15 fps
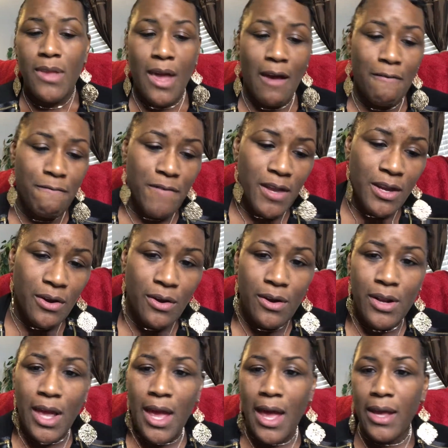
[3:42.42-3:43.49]
I
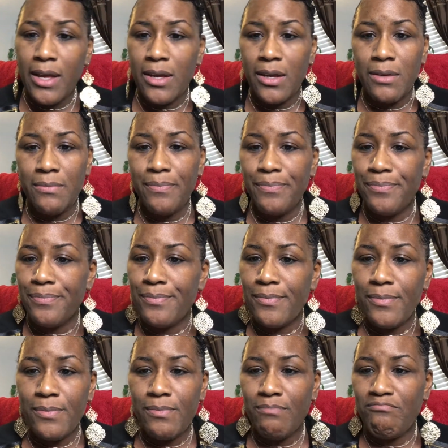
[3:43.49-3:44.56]
figured I could
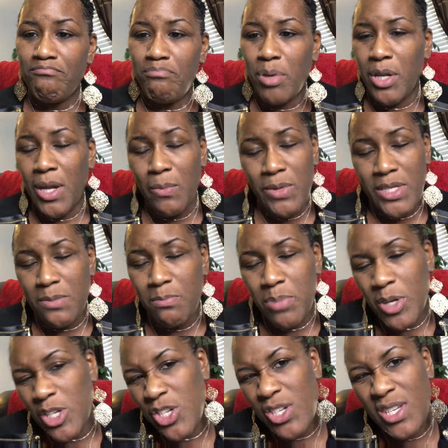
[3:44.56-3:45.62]
put up with some
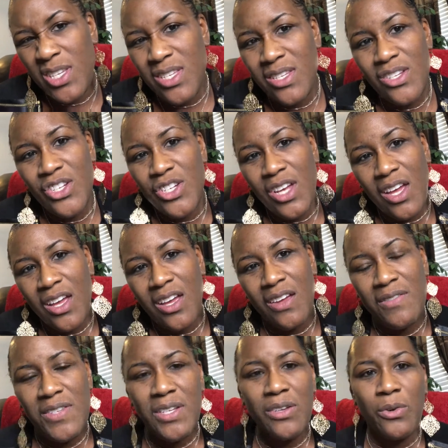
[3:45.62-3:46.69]
pushes and
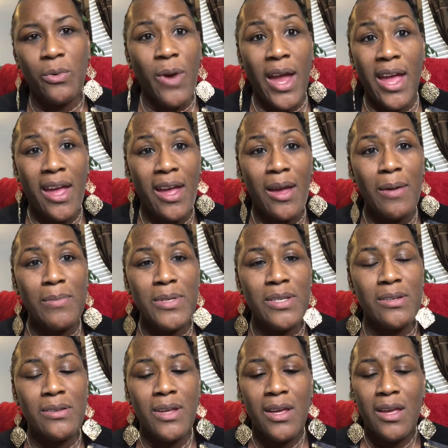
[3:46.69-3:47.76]
shoves and grabs,
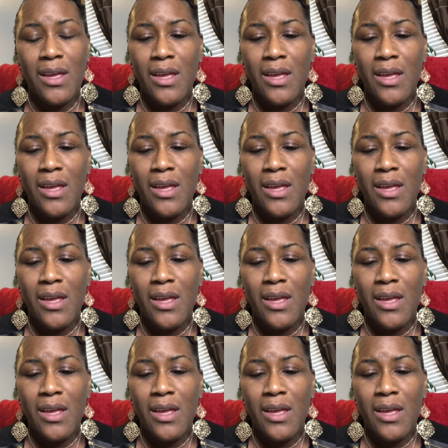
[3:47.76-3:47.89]
and